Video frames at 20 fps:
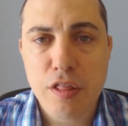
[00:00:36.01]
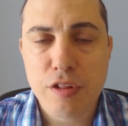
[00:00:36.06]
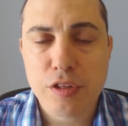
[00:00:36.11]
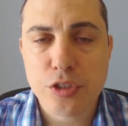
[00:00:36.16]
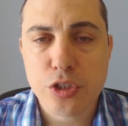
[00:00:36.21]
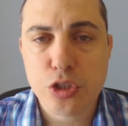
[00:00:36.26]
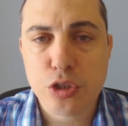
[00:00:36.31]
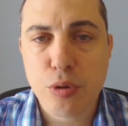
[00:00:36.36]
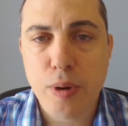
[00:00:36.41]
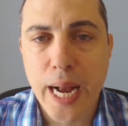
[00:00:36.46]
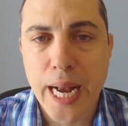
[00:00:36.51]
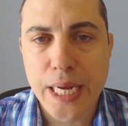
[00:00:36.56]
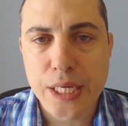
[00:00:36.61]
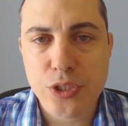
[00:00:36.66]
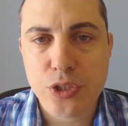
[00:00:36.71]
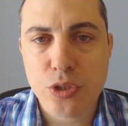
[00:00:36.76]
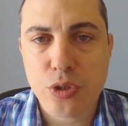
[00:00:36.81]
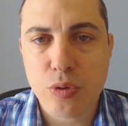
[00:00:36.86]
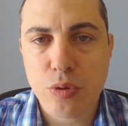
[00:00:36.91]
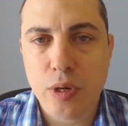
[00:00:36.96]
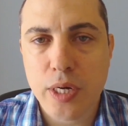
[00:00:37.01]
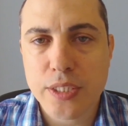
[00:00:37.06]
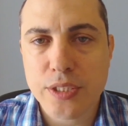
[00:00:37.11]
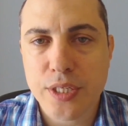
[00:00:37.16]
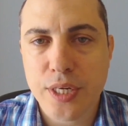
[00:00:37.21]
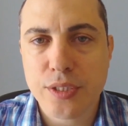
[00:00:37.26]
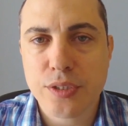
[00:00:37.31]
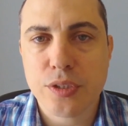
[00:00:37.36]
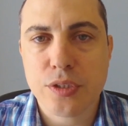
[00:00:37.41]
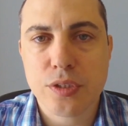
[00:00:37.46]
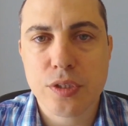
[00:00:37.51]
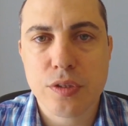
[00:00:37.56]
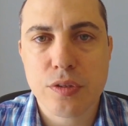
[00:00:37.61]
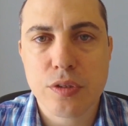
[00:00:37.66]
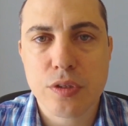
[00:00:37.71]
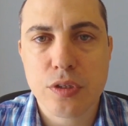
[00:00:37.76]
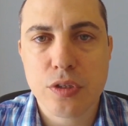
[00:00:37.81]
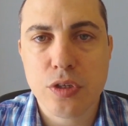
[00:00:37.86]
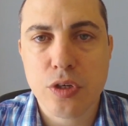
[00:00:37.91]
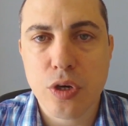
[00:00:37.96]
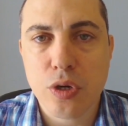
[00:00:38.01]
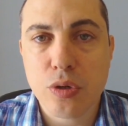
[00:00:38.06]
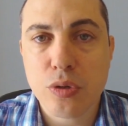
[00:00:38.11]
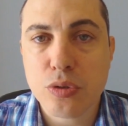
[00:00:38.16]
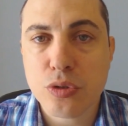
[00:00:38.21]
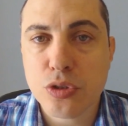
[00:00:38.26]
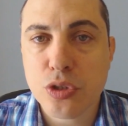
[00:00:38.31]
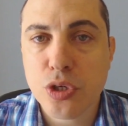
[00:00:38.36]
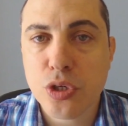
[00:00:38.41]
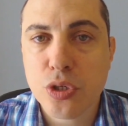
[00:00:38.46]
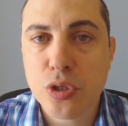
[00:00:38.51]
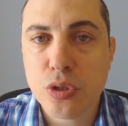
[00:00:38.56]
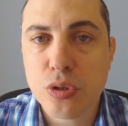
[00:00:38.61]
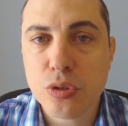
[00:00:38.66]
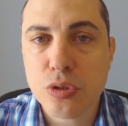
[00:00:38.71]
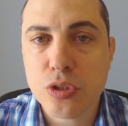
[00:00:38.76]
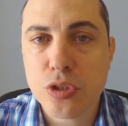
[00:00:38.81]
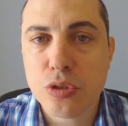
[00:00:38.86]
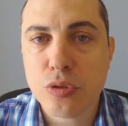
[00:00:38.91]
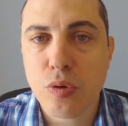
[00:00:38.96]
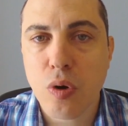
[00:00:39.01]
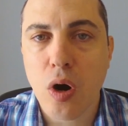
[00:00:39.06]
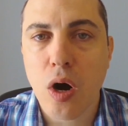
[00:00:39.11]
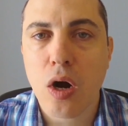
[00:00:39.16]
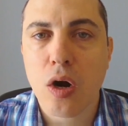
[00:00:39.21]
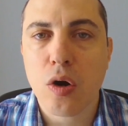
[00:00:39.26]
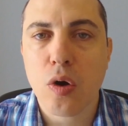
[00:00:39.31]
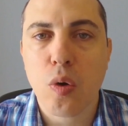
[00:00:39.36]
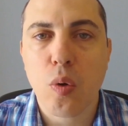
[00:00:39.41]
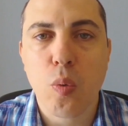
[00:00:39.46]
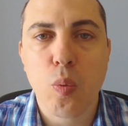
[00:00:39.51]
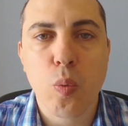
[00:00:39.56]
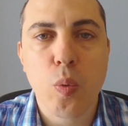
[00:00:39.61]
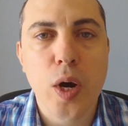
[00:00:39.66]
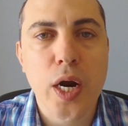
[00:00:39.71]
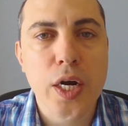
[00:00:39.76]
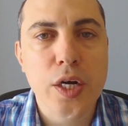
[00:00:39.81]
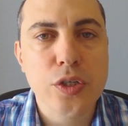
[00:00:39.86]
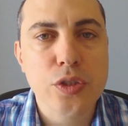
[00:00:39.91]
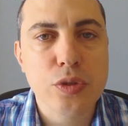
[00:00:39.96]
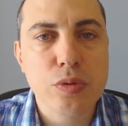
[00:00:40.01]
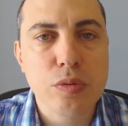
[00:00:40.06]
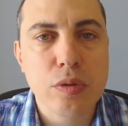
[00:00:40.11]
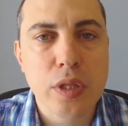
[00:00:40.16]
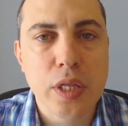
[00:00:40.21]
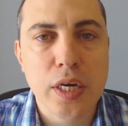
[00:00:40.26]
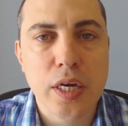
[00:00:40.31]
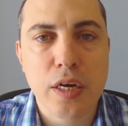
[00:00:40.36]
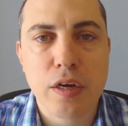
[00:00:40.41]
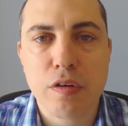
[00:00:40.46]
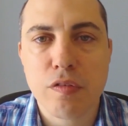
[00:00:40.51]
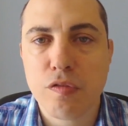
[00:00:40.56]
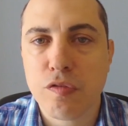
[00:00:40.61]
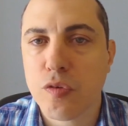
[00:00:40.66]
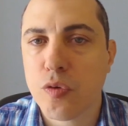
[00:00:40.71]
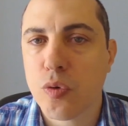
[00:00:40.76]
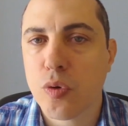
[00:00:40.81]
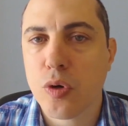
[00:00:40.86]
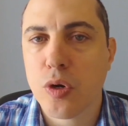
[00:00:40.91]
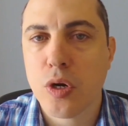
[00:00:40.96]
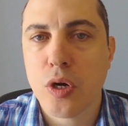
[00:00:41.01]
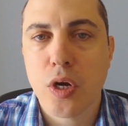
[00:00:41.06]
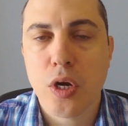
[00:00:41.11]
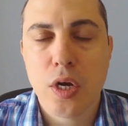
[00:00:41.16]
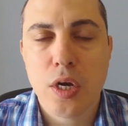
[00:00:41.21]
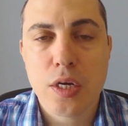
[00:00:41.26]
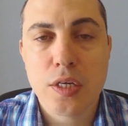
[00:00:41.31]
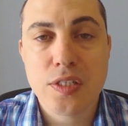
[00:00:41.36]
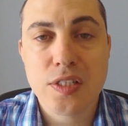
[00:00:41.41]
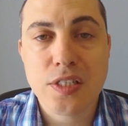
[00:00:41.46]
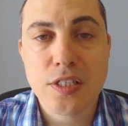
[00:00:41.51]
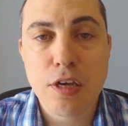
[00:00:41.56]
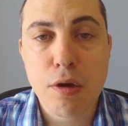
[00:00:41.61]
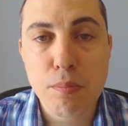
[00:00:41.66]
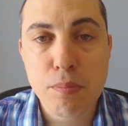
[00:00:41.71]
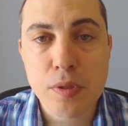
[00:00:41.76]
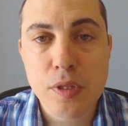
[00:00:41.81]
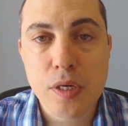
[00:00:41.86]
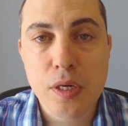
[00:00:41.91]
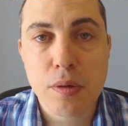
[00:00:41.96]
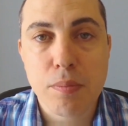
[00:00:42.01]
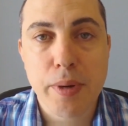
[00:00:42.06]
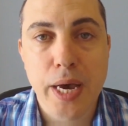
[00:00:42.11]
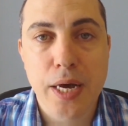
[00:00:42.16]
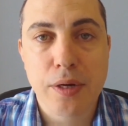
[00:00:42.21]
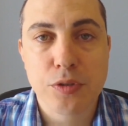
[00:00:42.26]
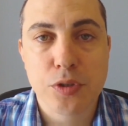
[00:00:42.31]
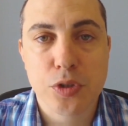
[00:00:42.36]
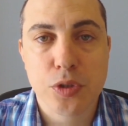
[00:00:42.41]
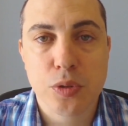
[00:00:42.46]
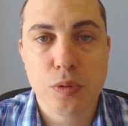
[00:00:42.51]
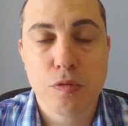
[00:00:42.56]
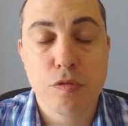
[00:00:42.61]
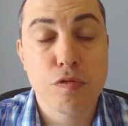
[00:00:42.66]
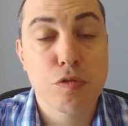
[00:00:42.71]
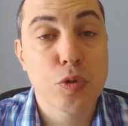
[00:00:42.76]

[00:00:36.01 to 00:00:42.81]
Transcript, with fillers: that tracks your identity, that knows who you are or where you live or something about you.